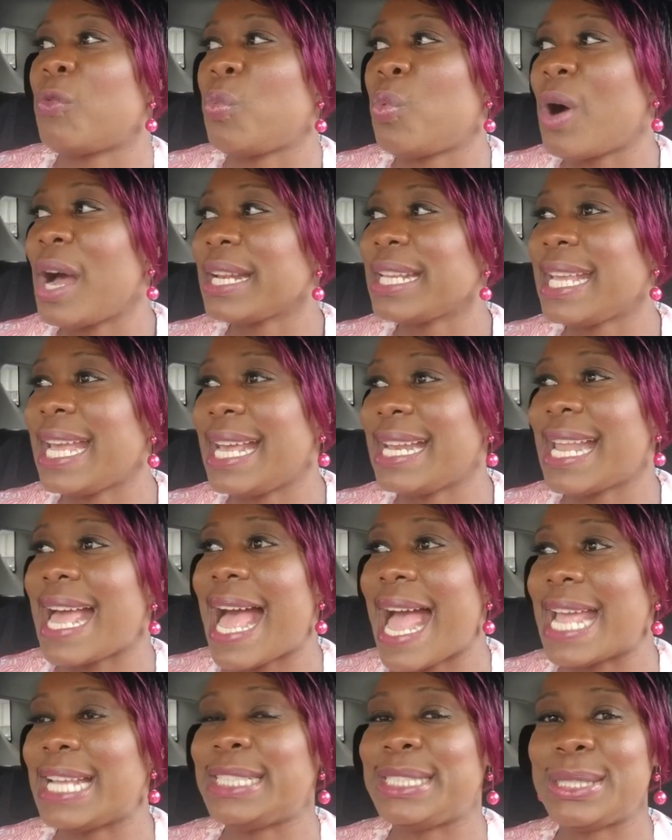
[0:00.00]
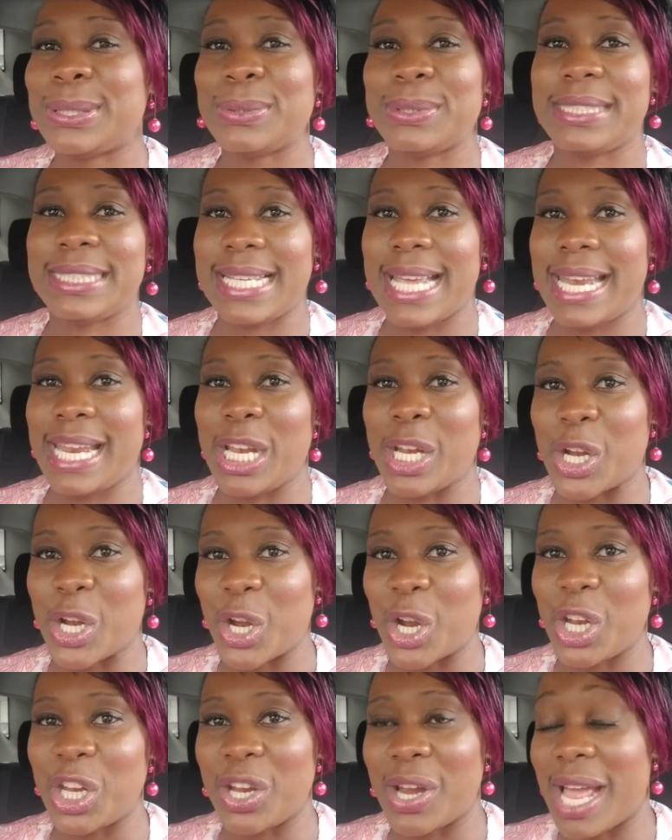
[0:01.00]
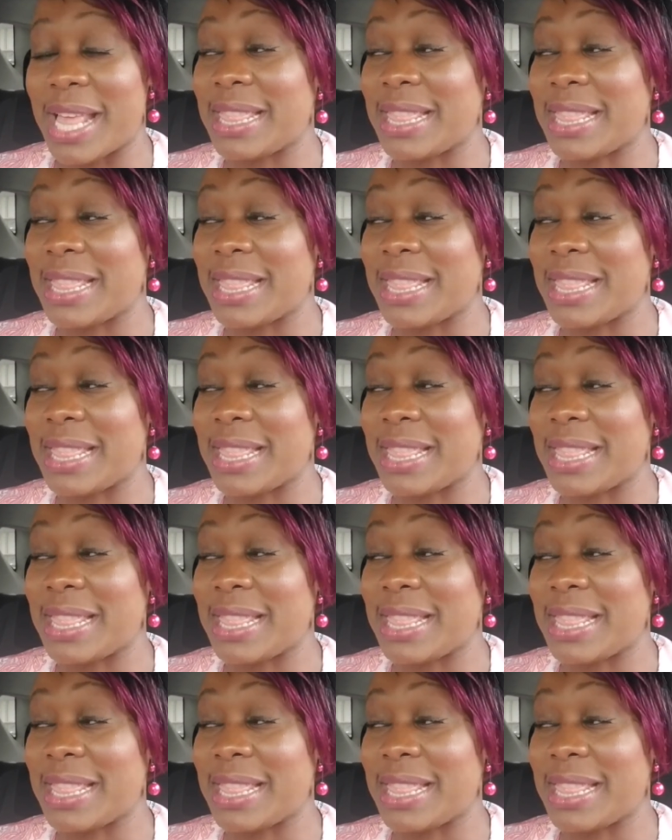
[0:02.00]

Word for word: what can I do to get in earlier?